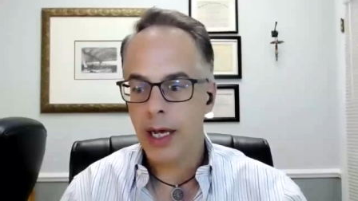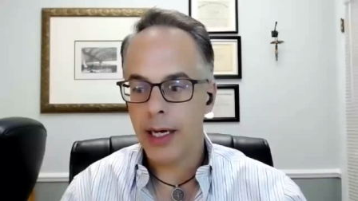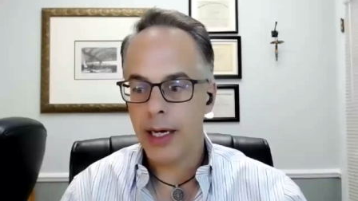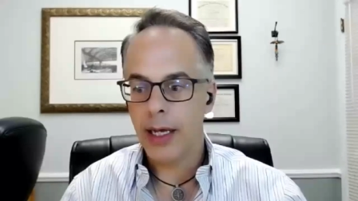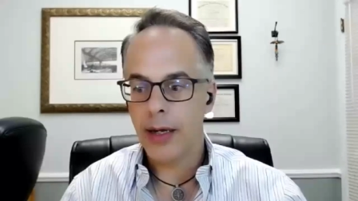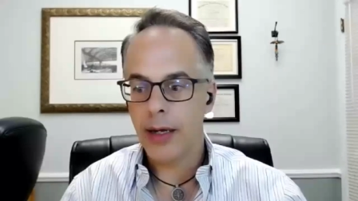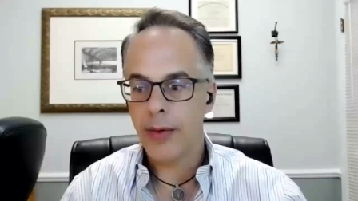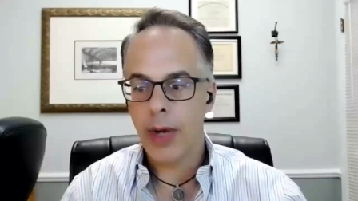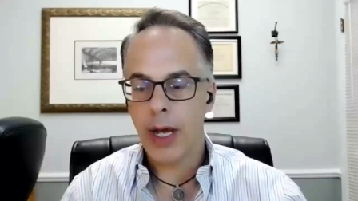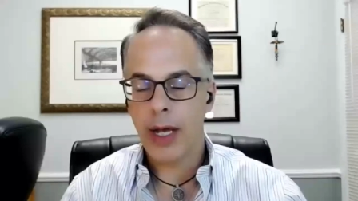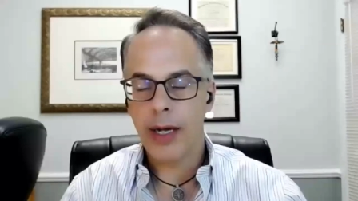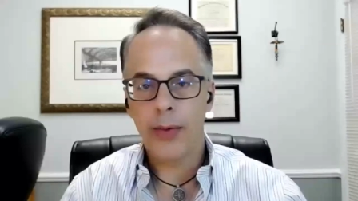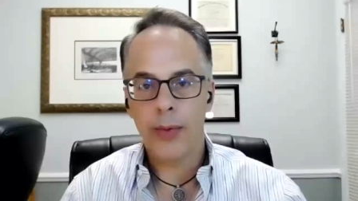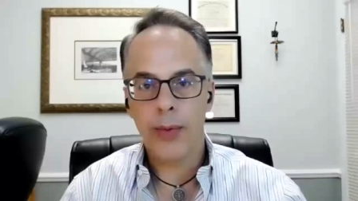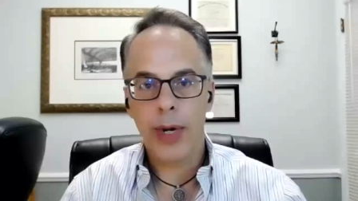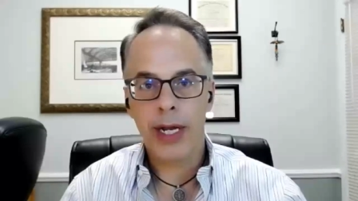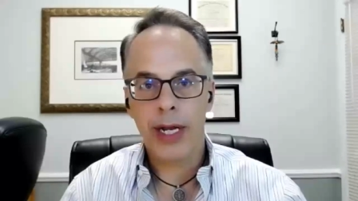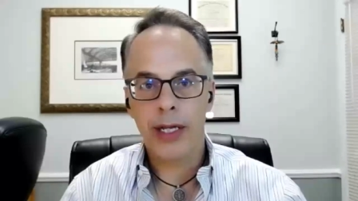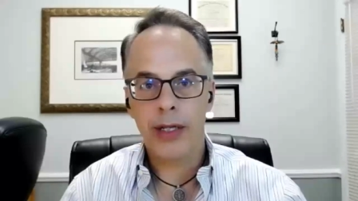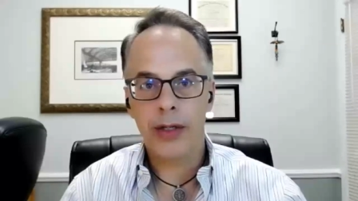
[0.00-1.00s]
a
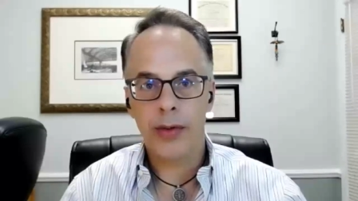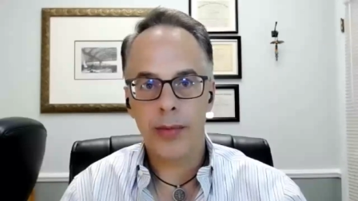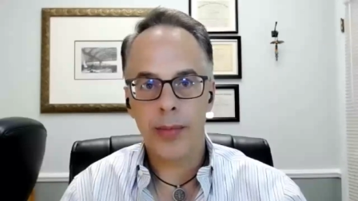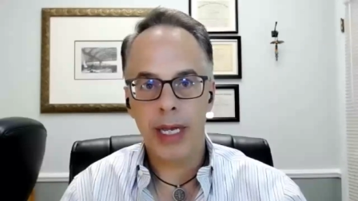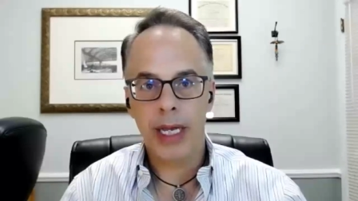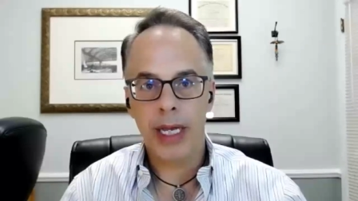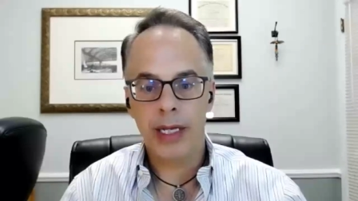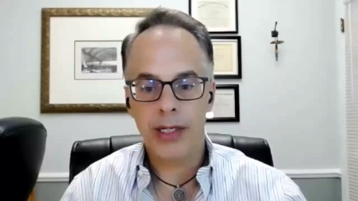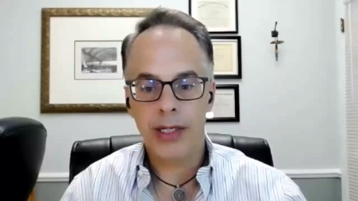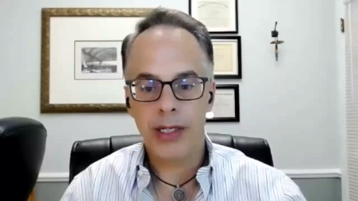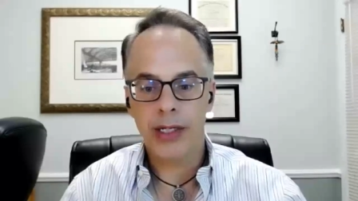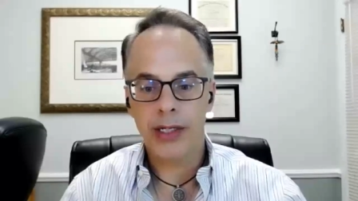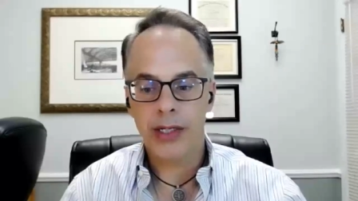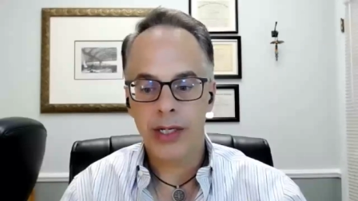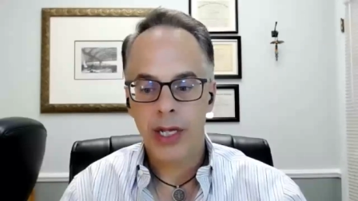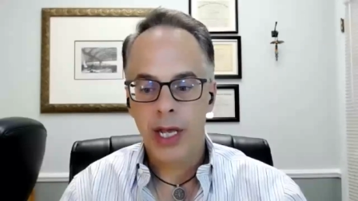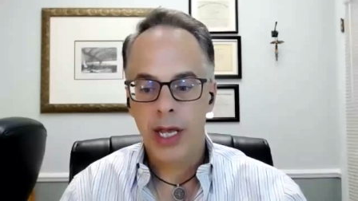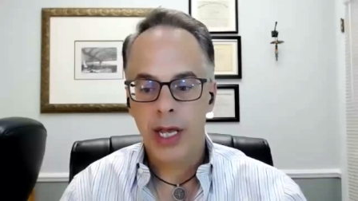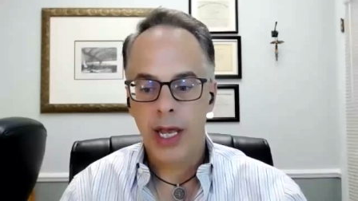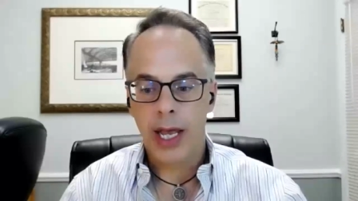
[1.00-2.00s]
regular basis,
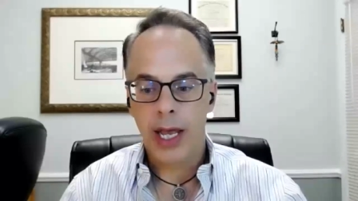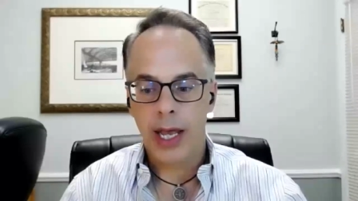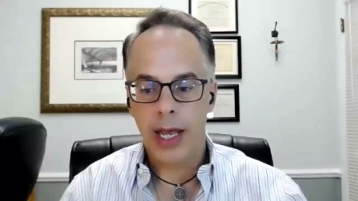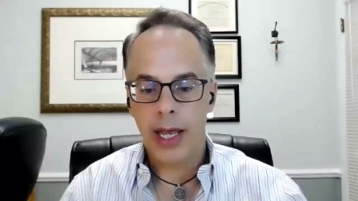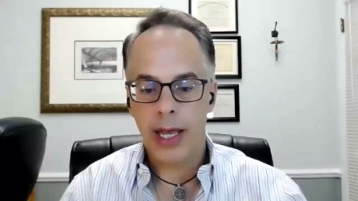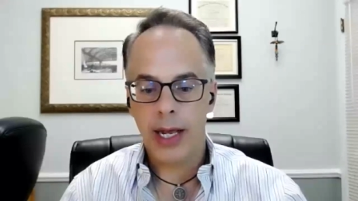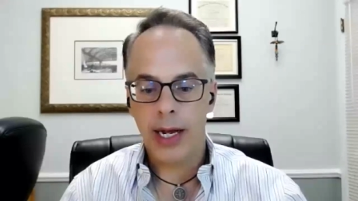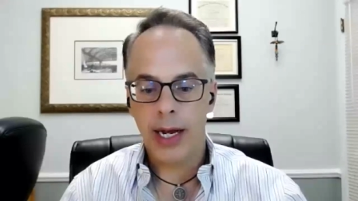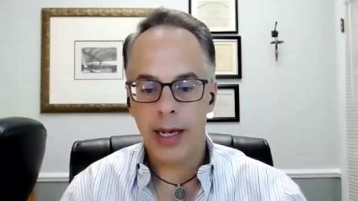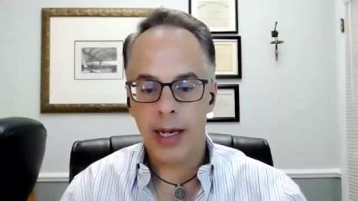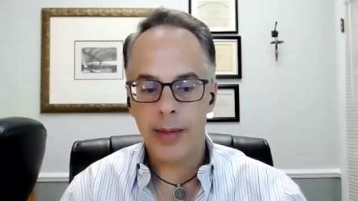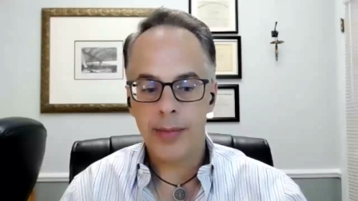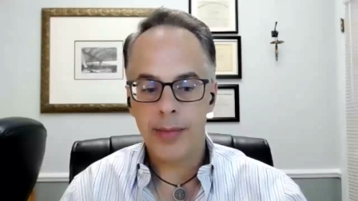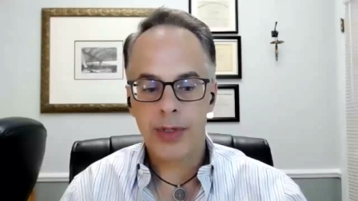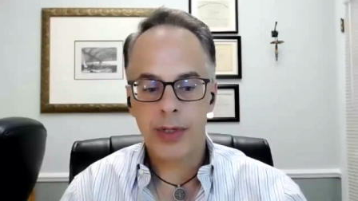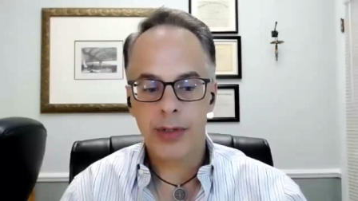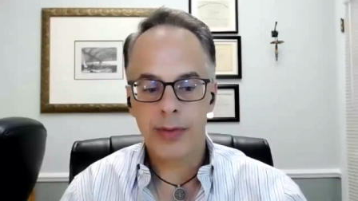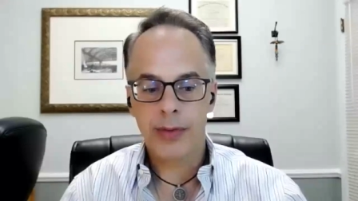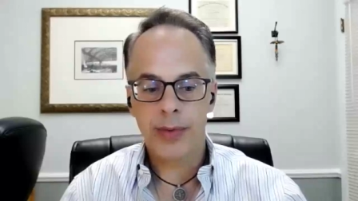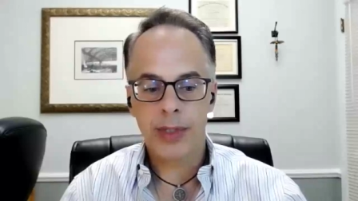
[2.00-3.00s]
and I'm
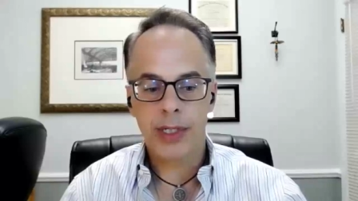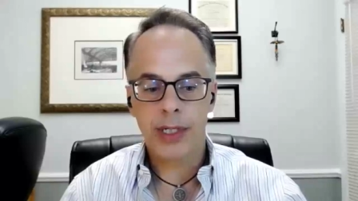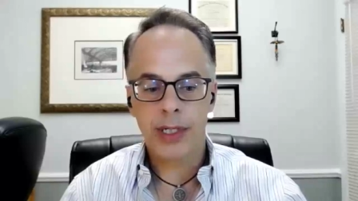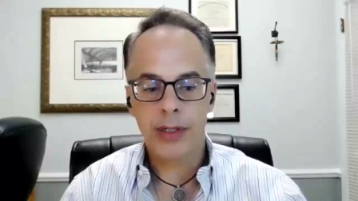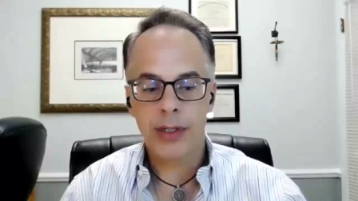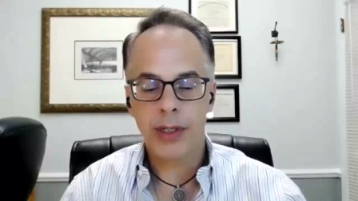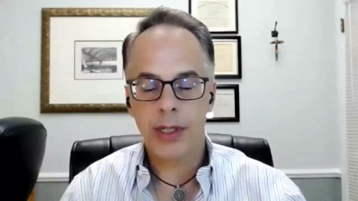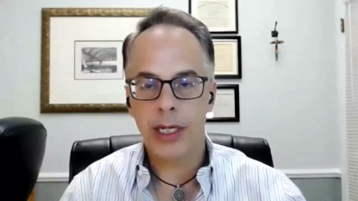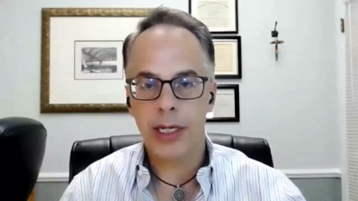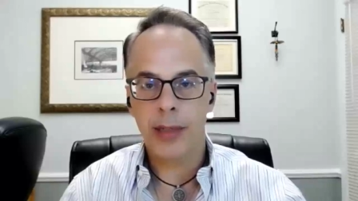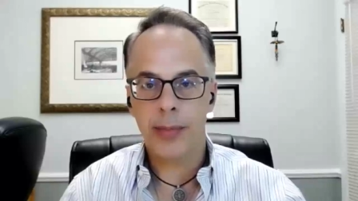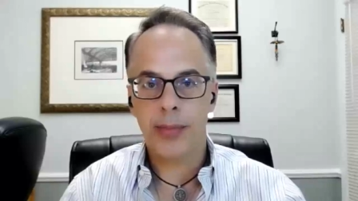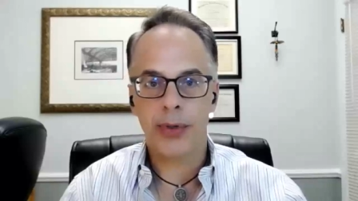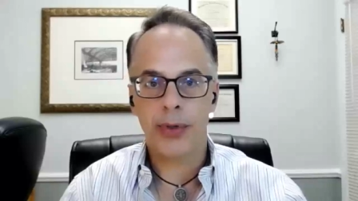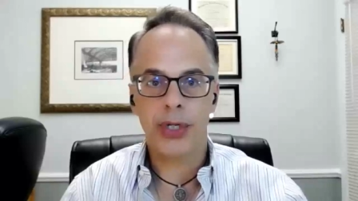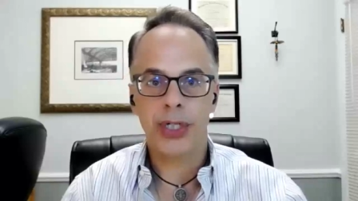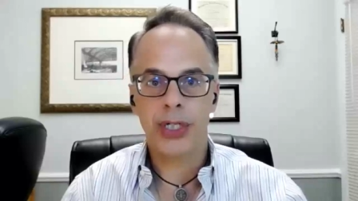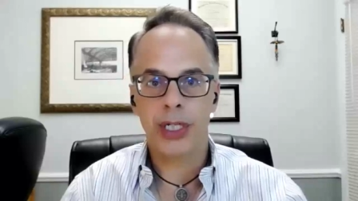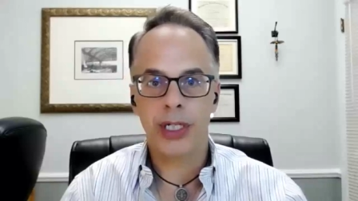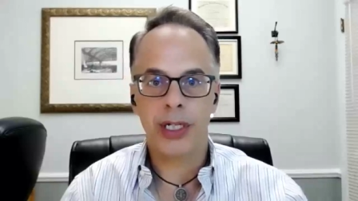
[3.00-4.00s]
sincerely
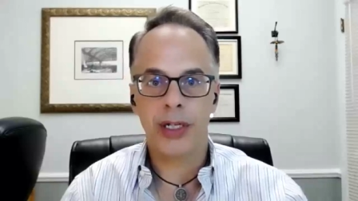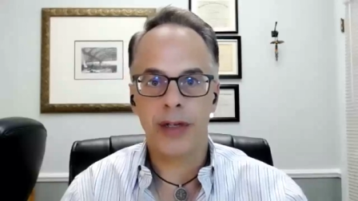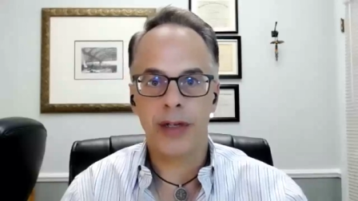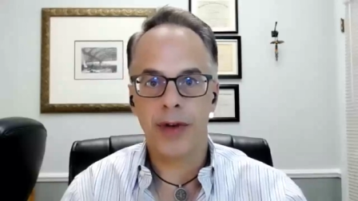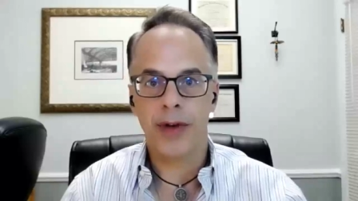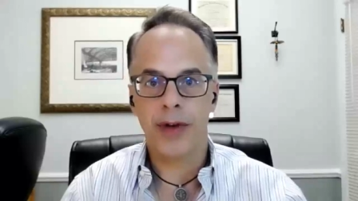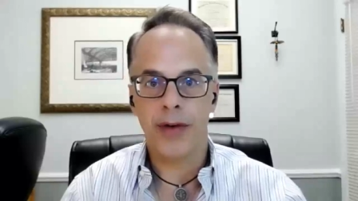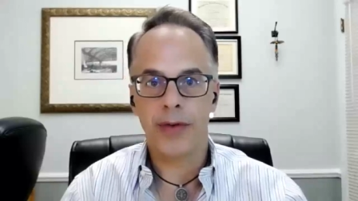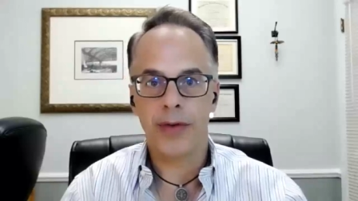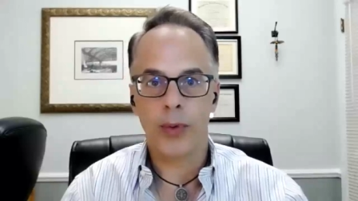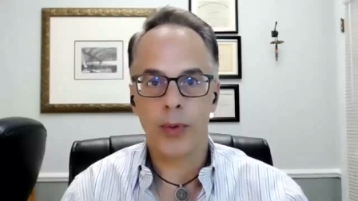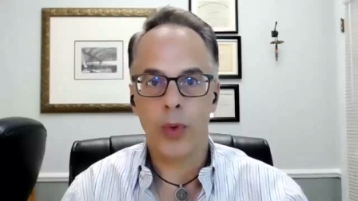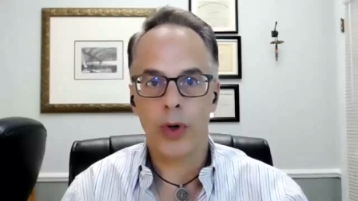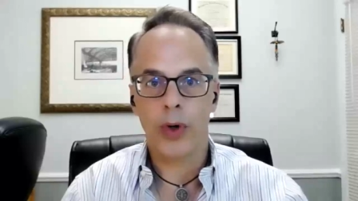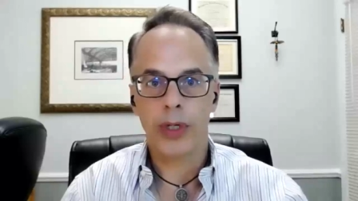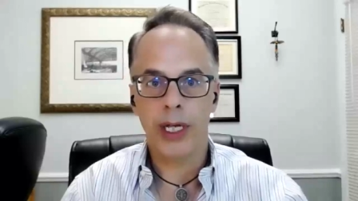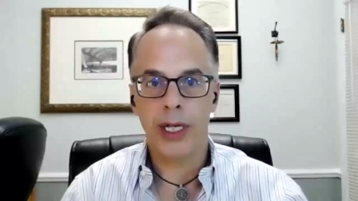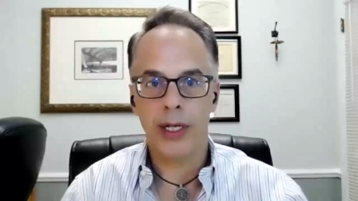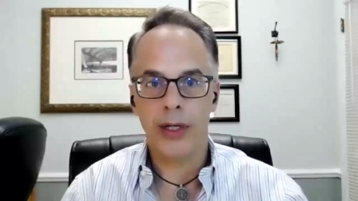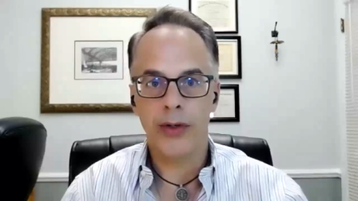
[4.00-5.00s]
appreciative of the
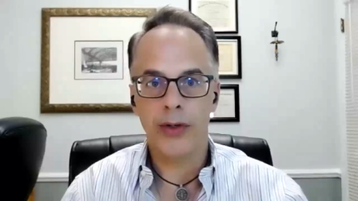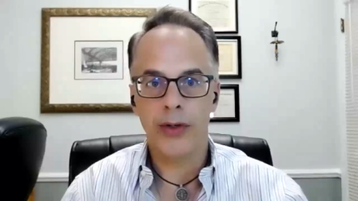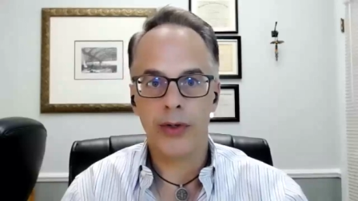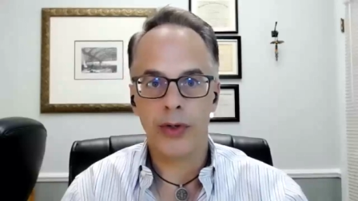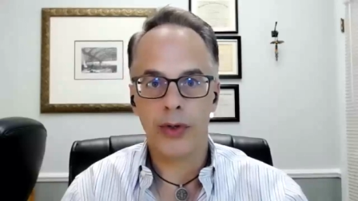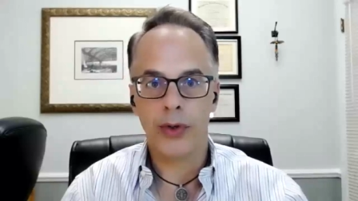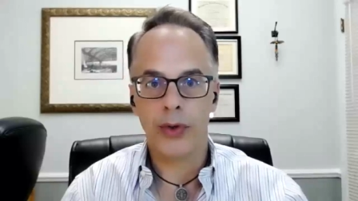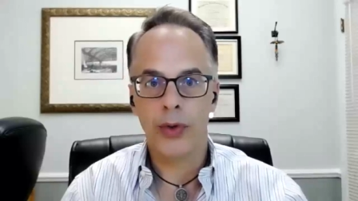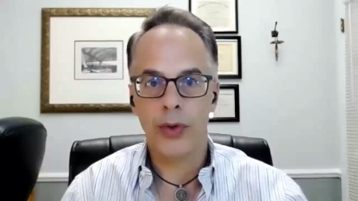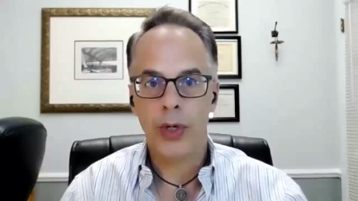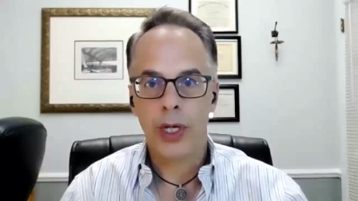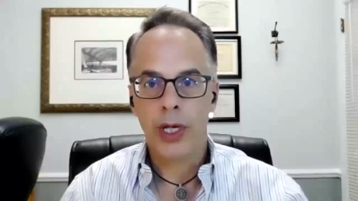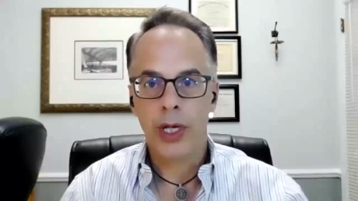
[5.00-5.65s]
work that you do